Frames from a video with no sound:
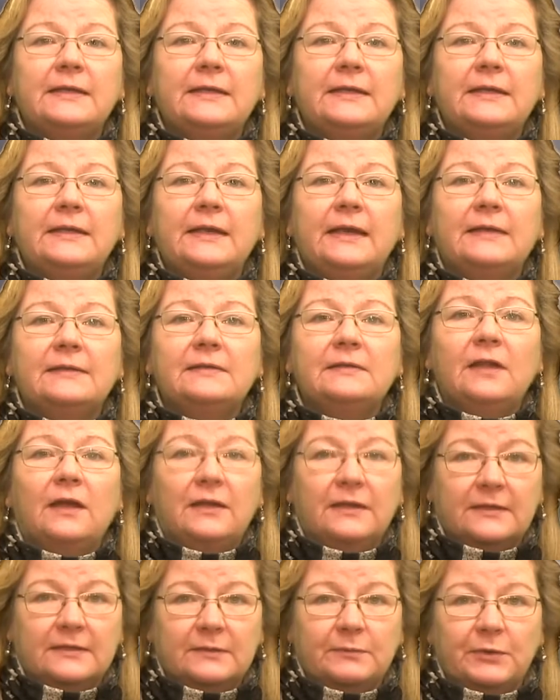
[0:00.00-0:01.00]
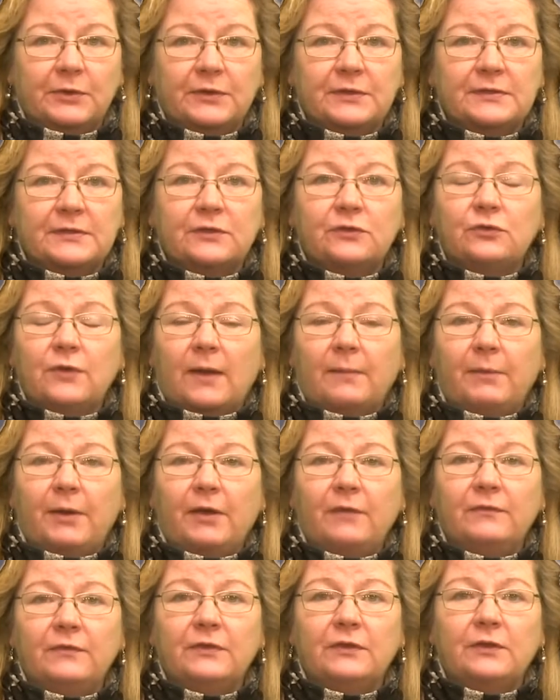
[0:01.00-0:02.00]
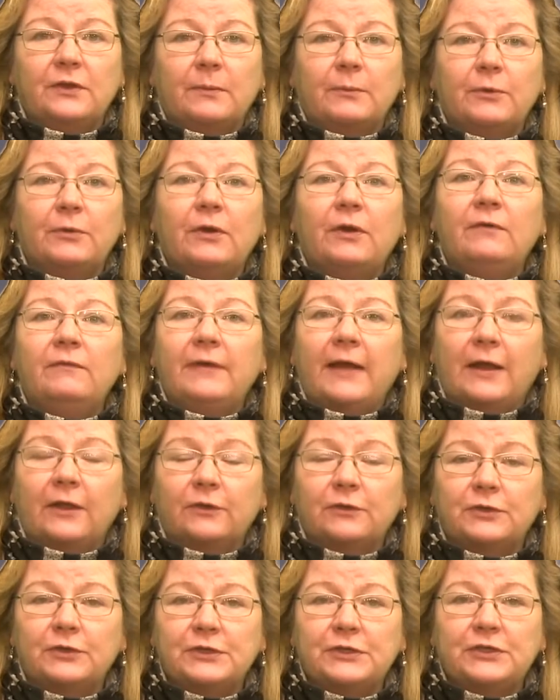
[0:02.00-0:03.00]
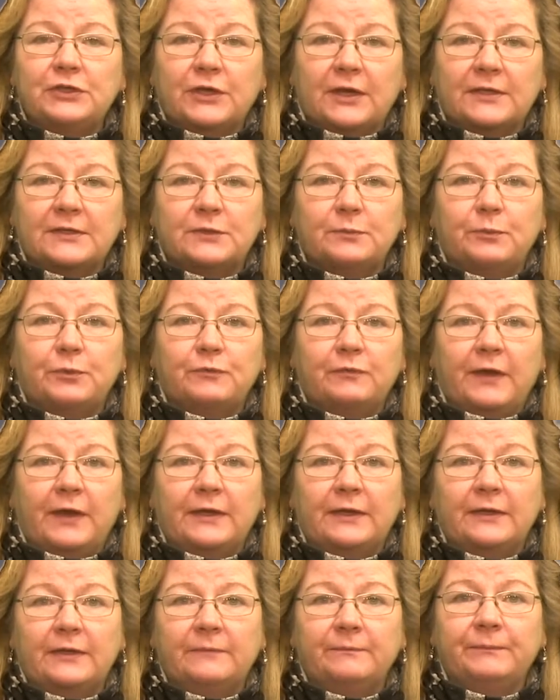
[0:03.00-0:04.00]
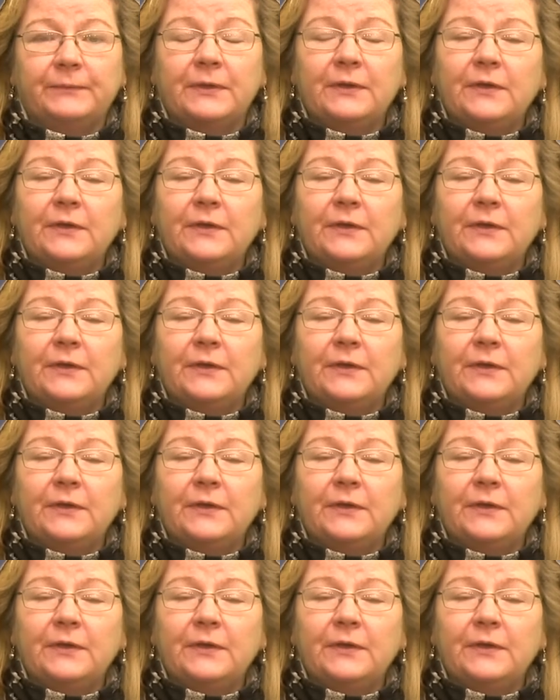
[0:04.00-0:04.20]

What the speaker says: he has not experienced a drop-off in the number of allergy shots provided.